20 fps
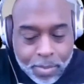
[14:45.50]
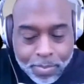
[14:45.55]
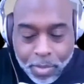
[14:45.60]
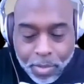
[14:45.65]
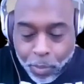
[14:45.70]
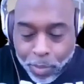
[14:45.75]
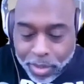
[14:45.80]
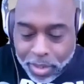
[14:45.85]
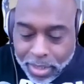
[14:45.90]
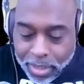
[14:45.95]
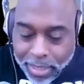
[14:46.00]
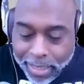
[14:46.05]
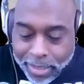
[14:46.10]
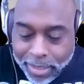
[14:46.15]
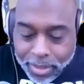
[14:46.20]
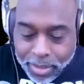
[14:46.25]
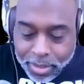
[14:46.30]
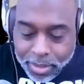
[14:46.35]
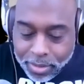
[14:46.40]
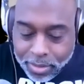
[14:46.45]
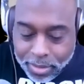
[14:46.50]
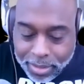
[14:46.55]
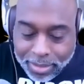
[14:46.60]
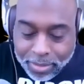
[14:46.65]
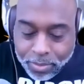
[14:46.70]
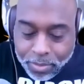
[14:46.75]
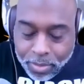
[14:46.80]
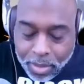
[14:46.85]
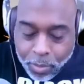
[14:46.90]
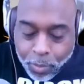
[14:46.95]
But when the
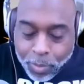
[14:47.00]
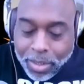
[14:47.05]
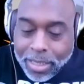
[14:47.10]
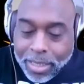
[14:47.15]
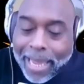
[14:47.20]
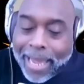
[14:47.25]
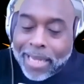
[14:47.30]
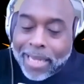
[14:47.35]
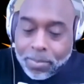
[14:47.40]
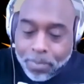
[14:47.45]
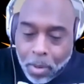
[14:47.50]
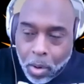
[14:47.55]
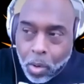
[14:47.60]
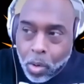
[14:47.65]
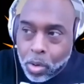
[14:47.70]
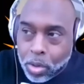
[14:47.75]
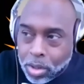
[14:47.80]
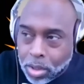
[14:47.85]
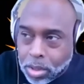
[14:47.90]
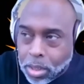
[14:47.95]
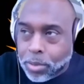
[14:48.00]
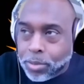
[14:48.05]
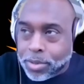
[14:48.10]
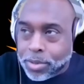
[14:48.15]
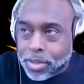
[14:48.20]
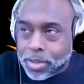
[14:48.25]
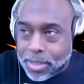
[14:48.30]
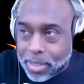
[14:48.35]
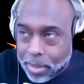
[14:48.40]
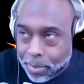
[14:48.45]
election when the last poll
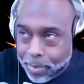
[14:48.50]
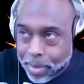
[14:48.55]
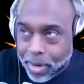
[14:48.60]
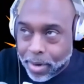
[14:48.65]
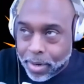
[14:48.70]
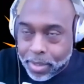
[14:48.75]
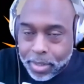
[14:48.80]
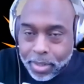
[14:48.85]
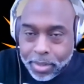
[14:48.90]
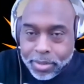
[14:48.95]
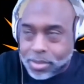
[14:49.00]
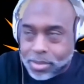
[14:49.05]
closes in America,